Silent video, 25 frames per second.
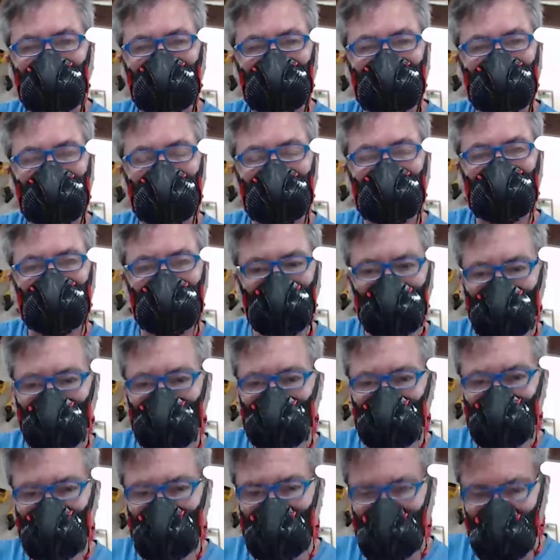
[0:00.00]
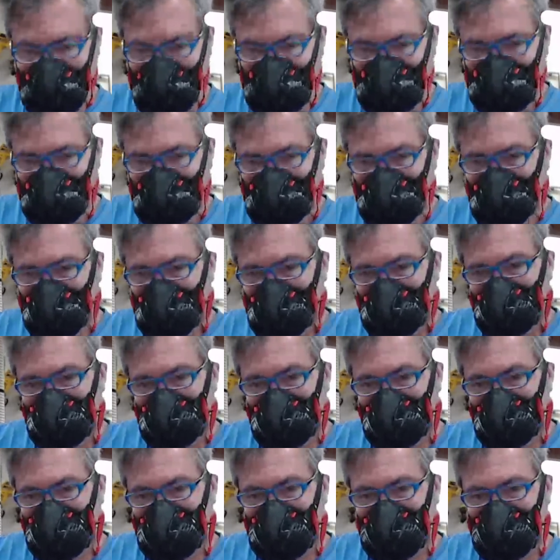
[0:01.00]
So there's all different types.
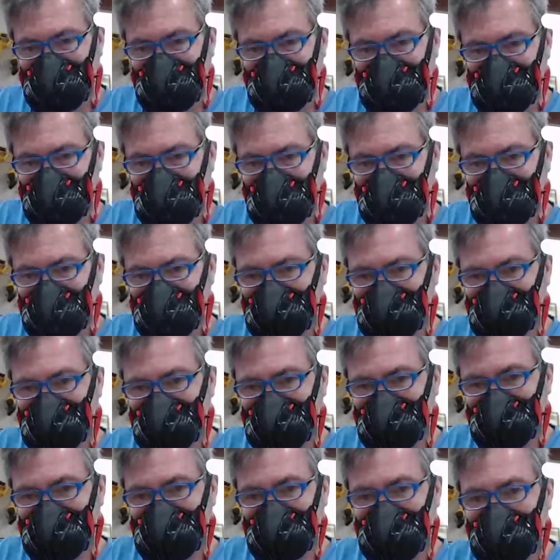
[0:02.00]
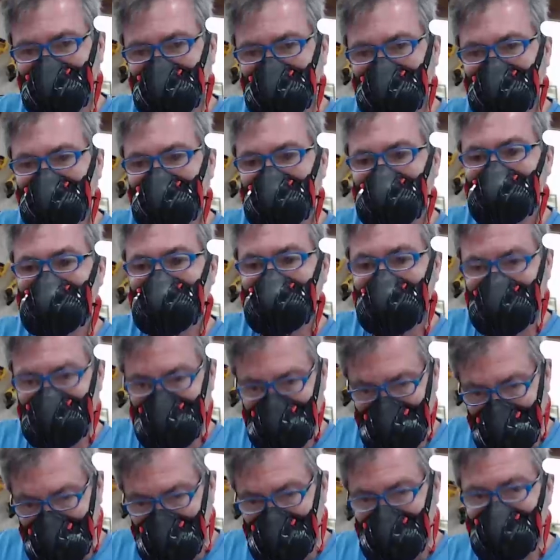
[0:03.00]
But this one,
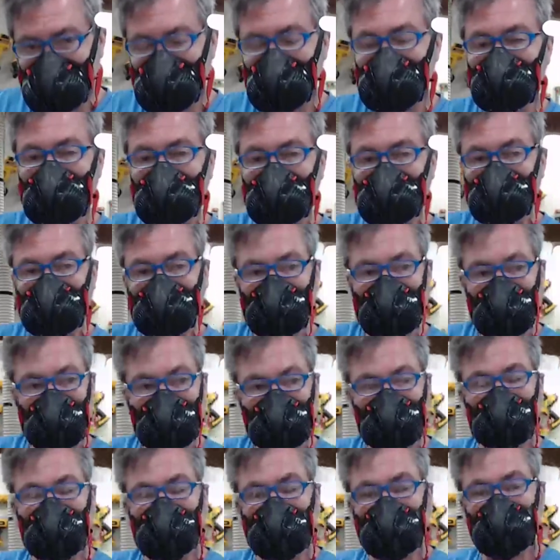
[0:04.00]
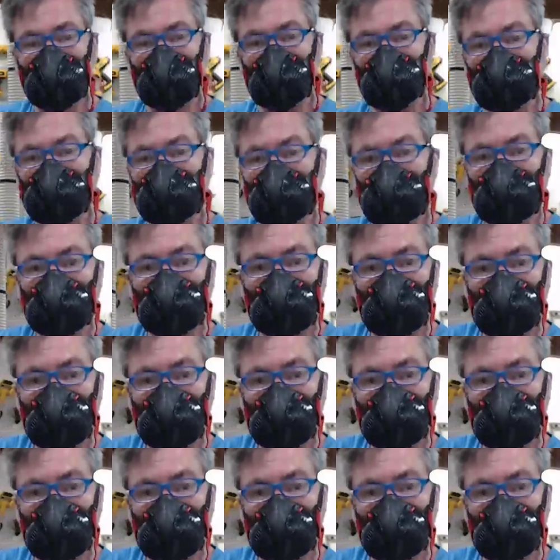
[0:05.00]
yes, members of MedShed get a 10%